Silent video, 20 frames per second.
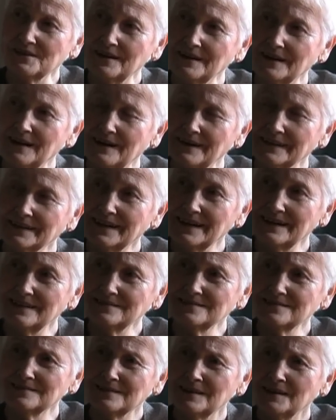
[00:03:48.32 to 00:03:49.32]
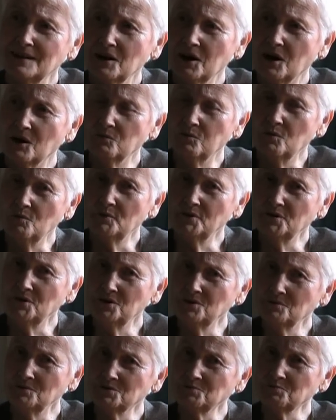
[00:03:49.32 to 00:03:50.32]
I, I guess. A woman
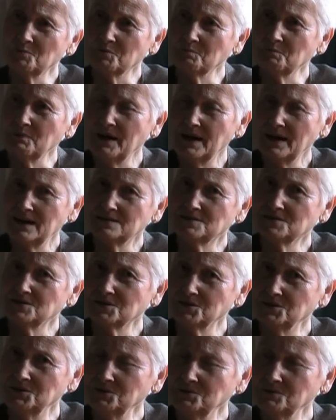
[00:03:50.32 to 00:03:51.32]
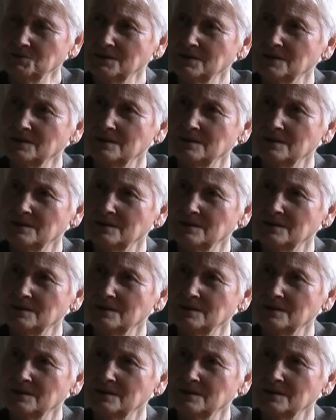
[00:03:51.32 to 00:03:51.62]
who was prepared to